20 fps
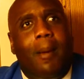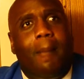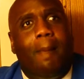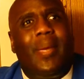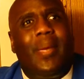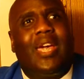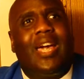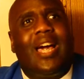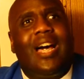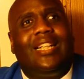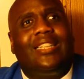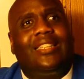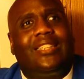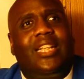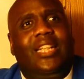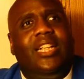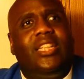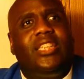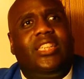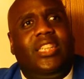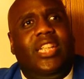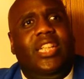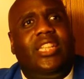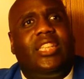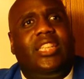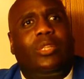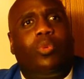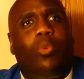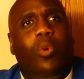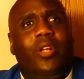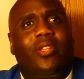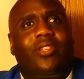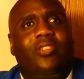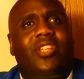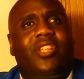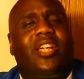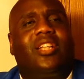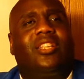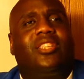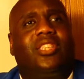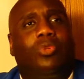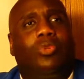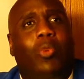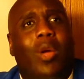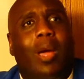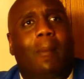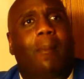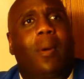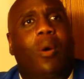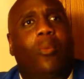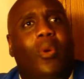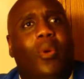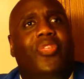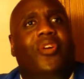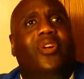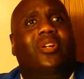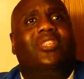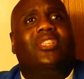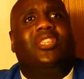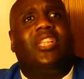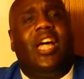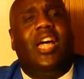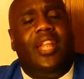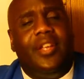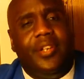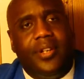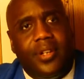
because she just wanted to take a swim with her son.